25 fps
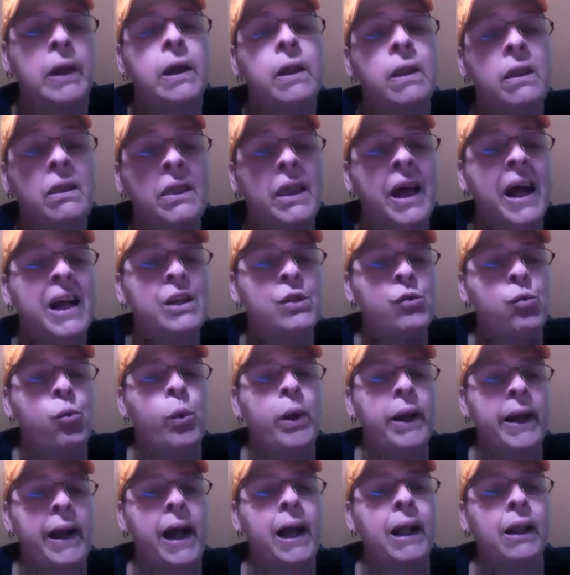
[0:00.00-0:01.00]
That's
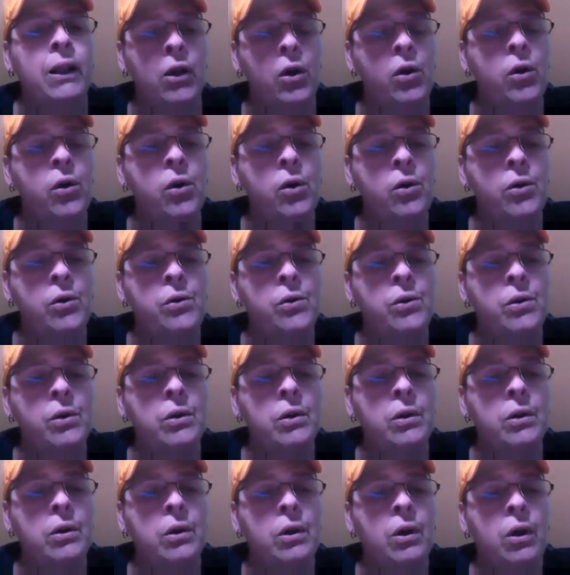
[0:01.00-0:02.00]
when I learned
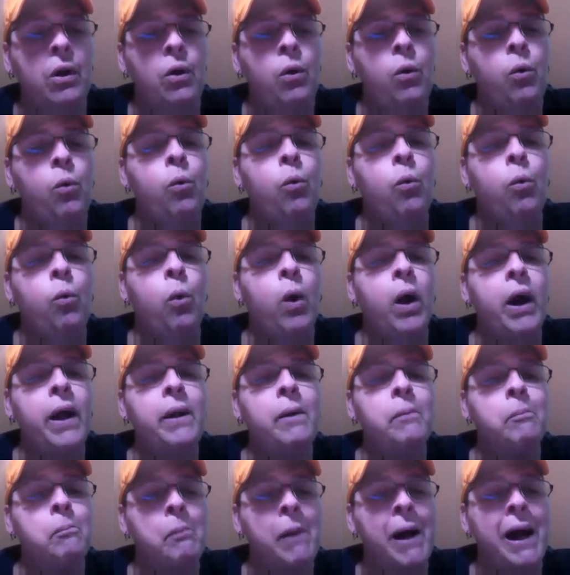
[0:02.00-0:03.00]
what
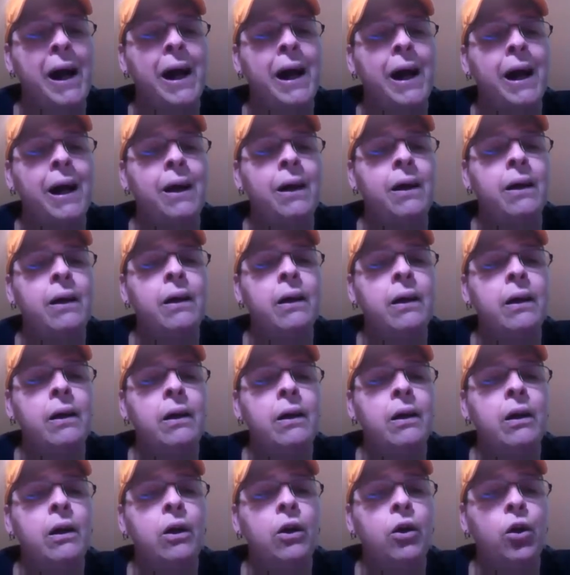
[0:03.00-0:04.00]
my
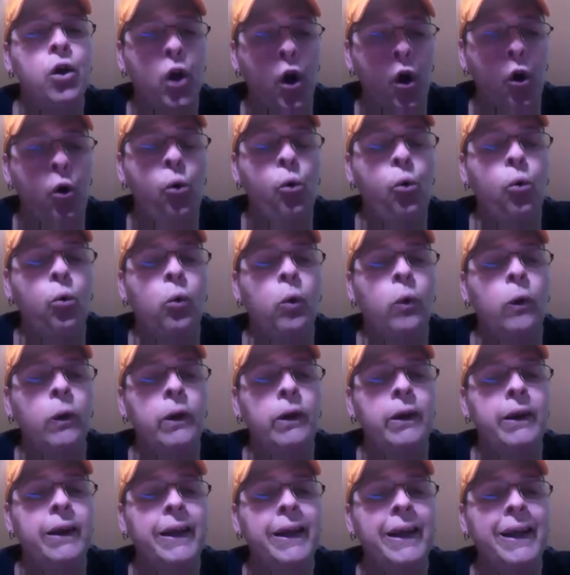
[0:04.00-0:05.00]
goal
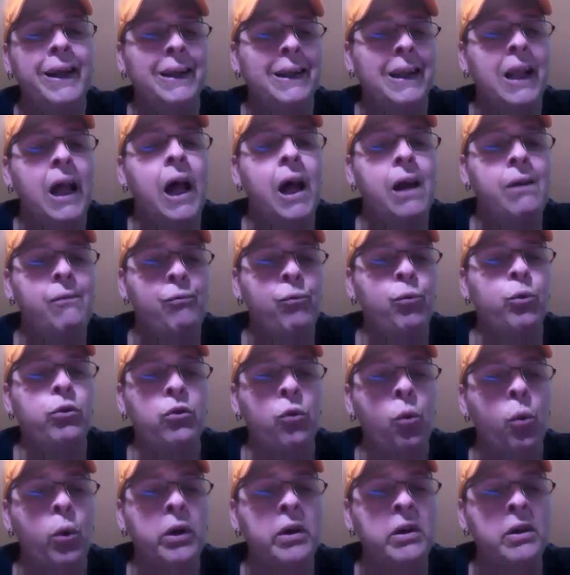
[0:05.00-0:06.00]
in life was
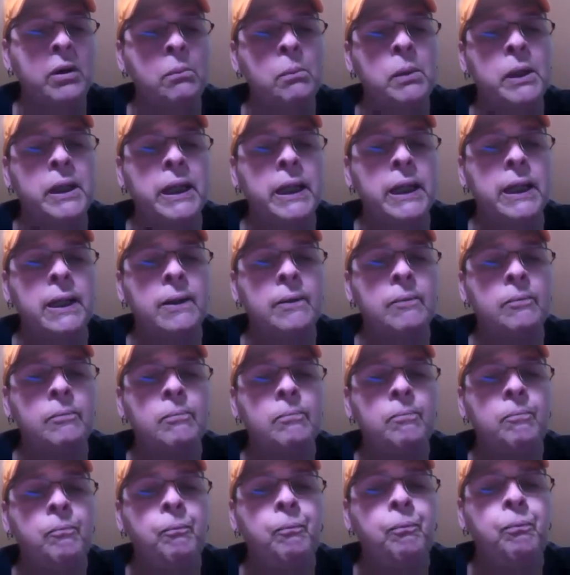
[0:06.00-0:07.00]
going to be.
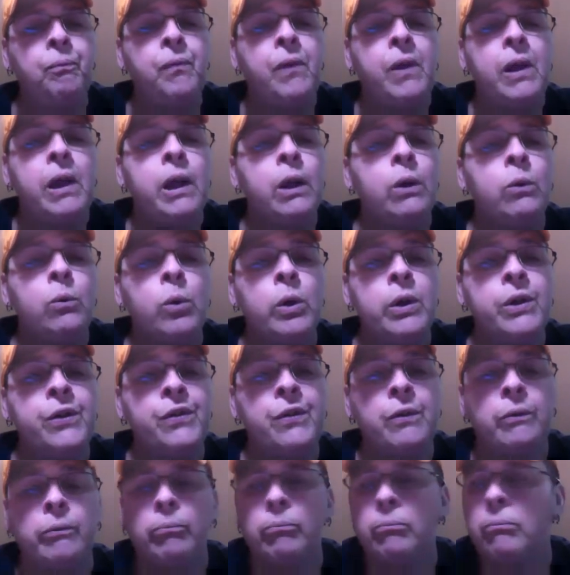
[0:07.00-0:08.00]
It
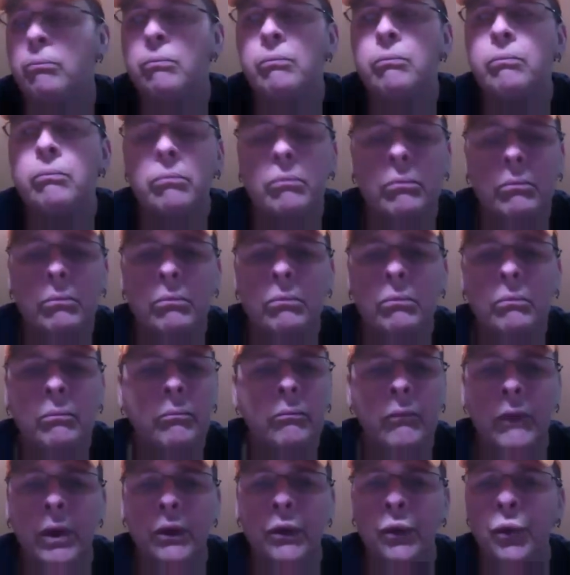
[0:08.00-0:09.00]
was
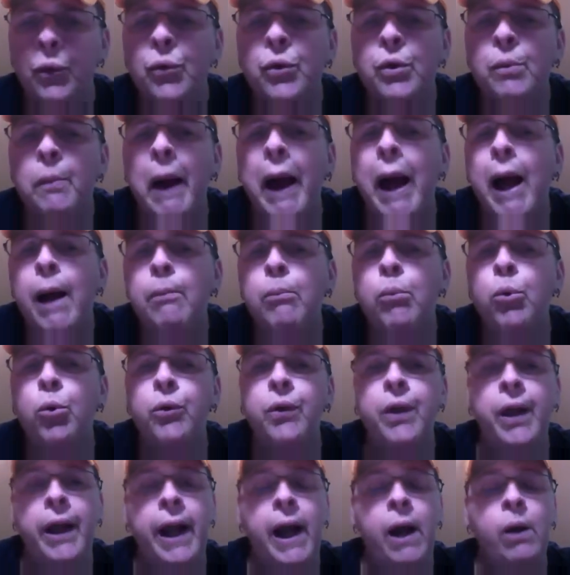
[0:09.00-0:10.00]
through the Bible
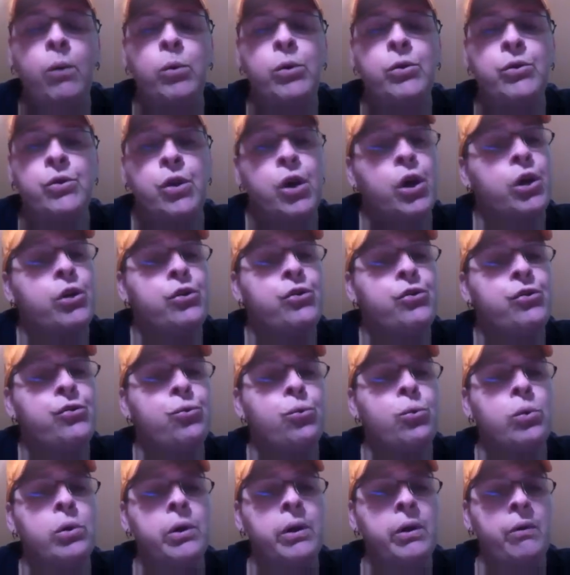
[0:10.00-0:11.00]
that I was
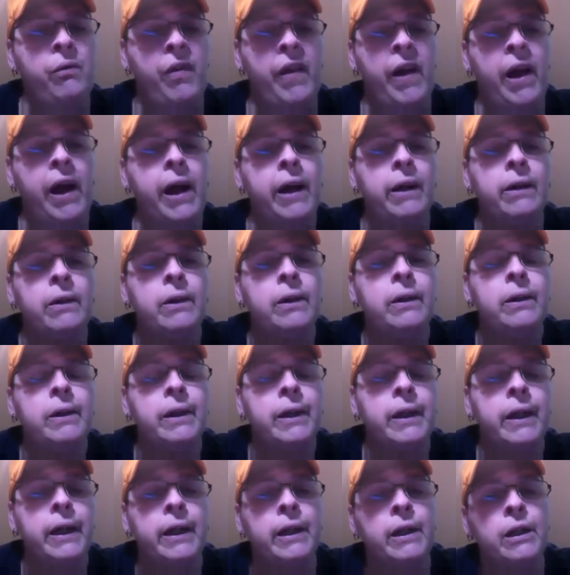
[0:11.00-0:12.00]
assured of that,
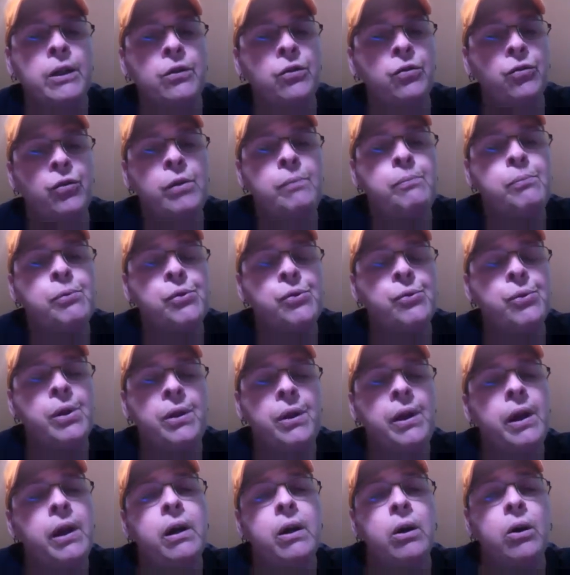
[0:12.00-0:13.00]
and a scripture in
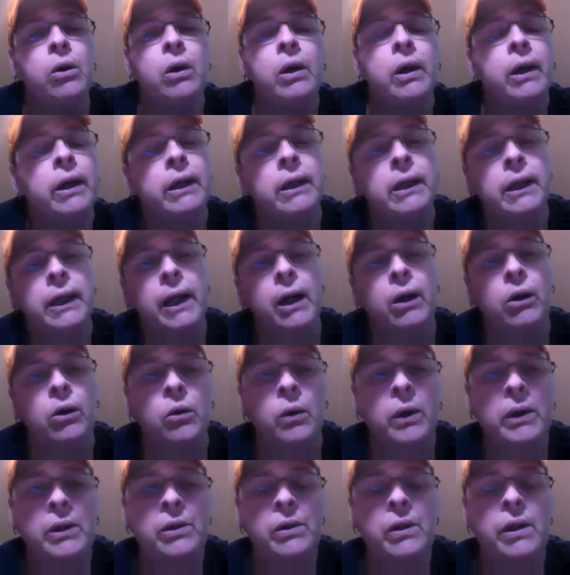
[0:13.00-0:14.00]
there. And I'll
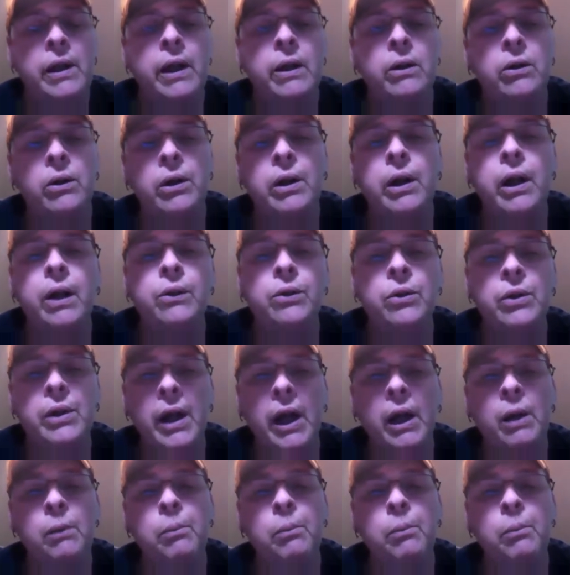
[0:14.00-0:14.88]
go into that on another day.